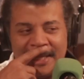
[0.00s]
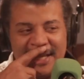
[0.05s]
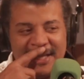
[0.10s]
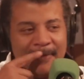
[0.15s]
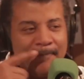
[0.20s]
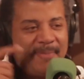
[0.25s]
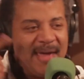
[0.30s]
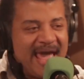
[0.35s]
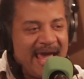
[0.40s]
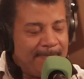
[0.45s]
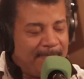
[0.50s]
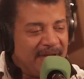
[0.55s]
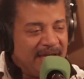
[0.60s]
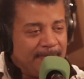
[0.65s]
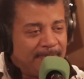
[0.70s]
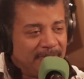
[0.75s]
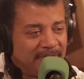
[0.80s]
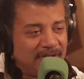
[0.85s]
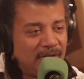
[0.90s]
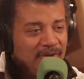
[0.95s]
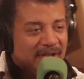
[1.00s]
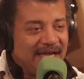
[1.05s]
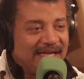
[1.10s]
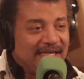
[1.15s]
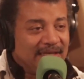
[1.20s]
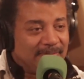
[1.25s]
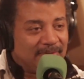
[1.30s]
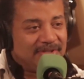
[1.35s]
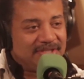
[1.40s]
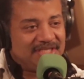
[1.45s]
And then the bad people don't
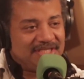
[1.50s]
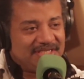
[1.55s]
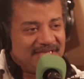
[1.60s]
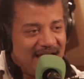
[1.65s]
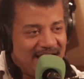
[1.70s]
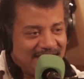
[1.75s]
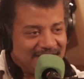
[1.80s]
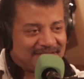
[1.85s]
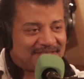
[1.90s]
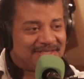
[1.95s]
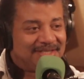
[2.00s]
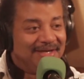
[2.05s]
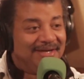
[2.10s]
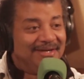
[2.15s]
like him because he's nice.